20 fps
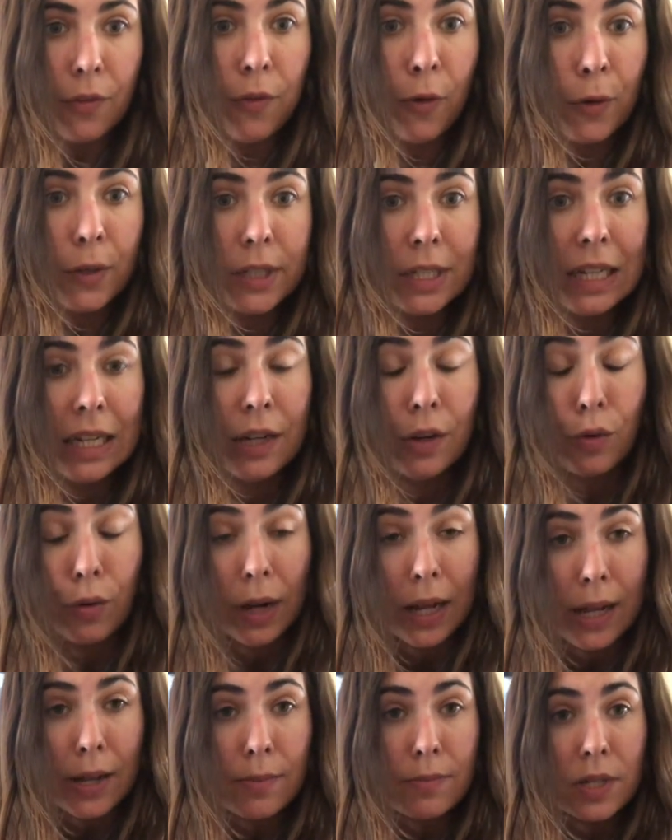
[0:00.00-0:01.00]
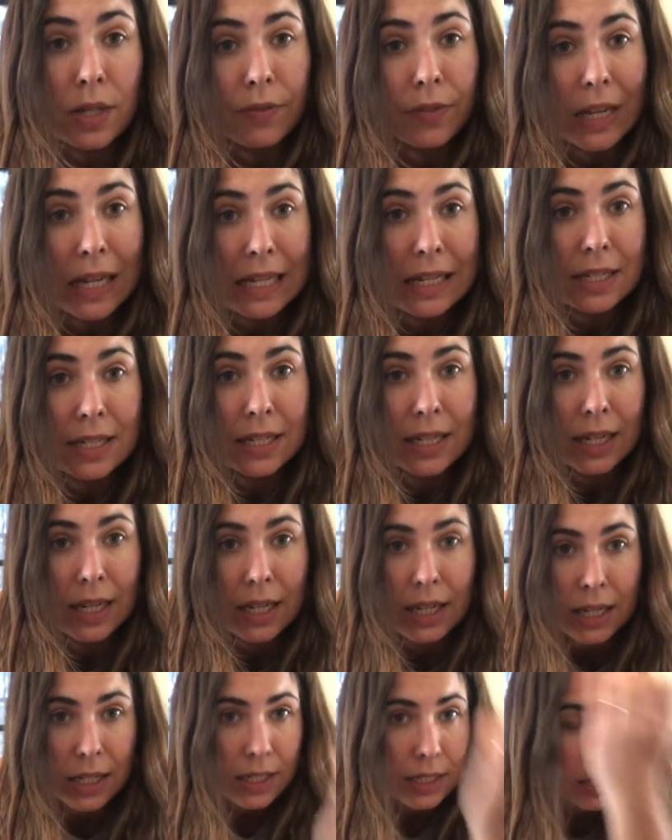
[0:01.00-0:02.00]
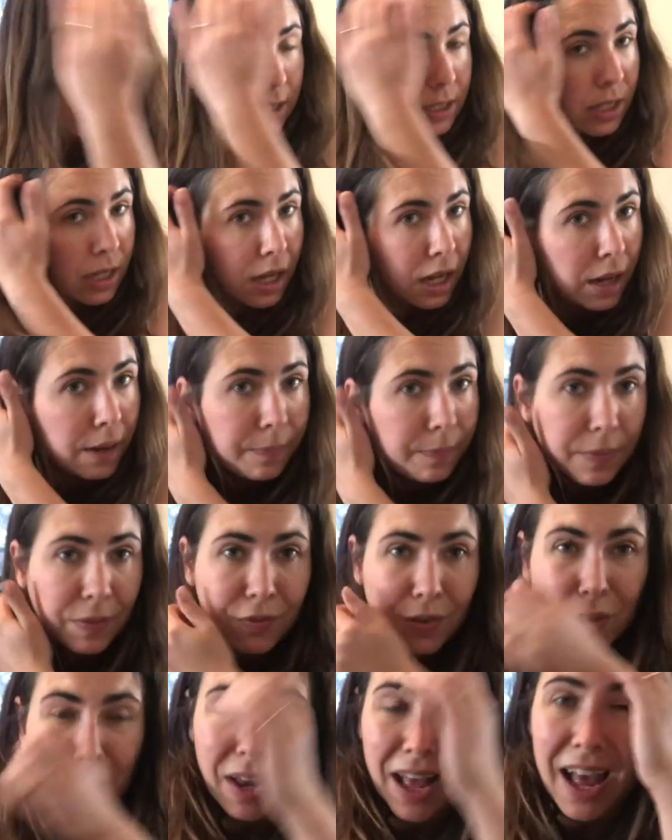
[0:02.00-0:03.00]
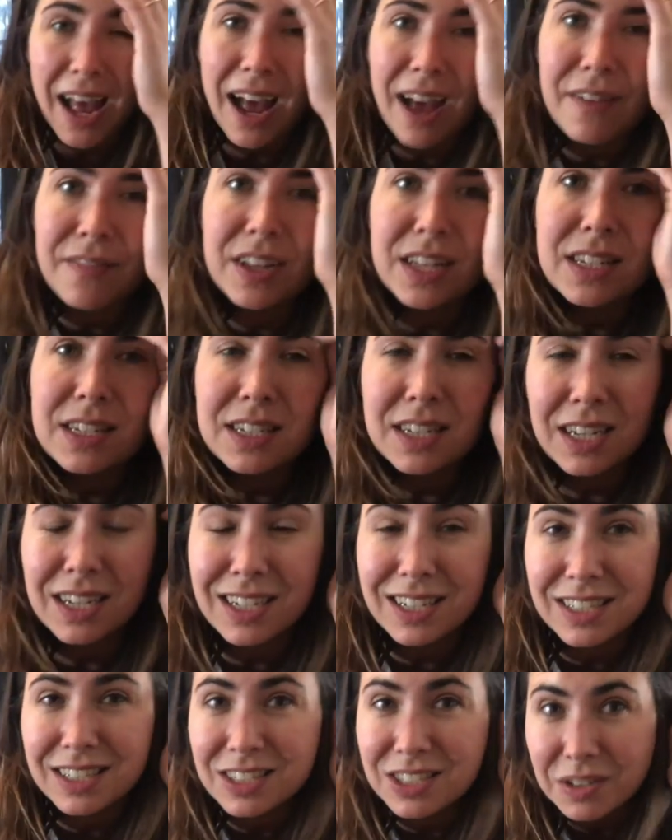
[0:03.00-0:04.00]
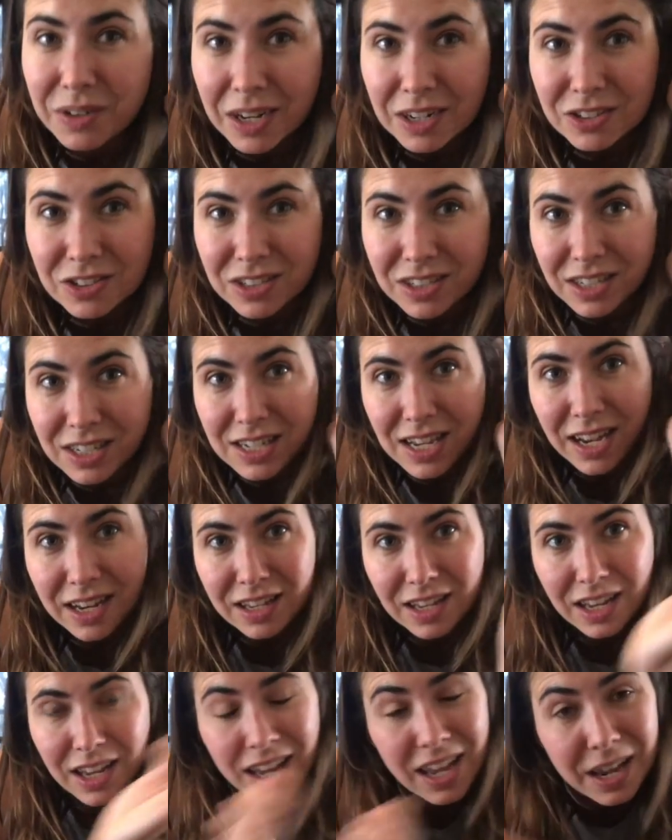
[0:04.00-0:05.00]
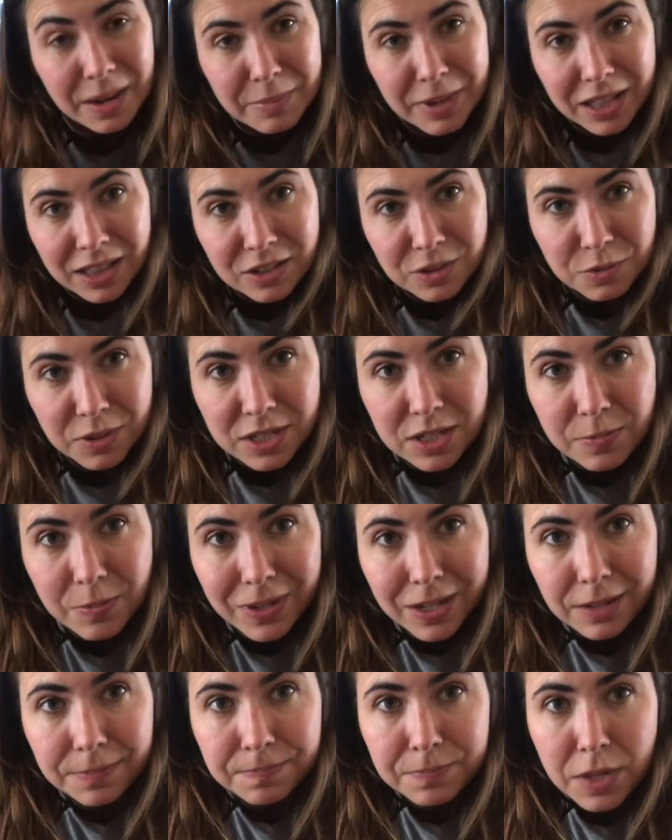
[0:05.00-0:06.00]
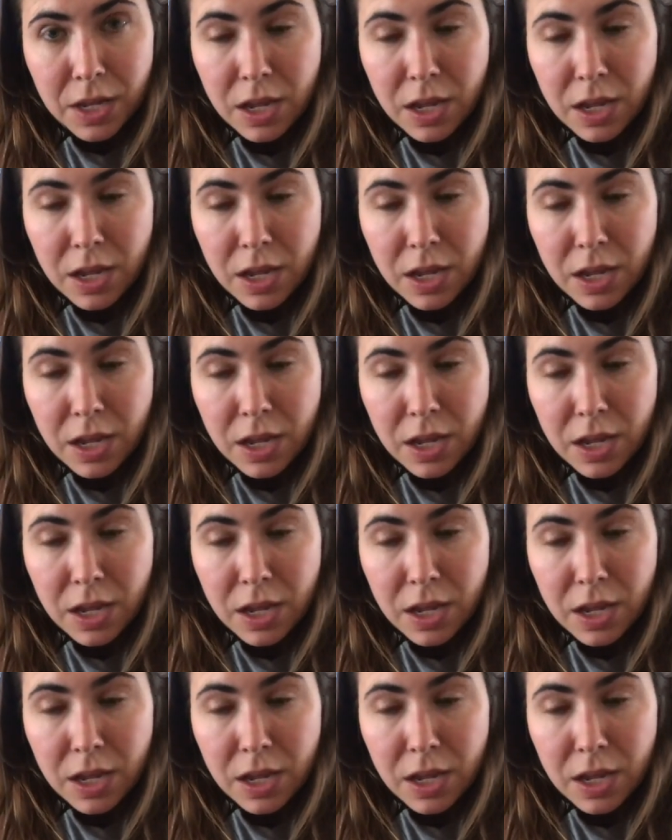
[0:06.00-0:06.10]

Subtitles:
14 grams of instant yeast. If you don't have instant yeast, you actually sadly can't make this recipe.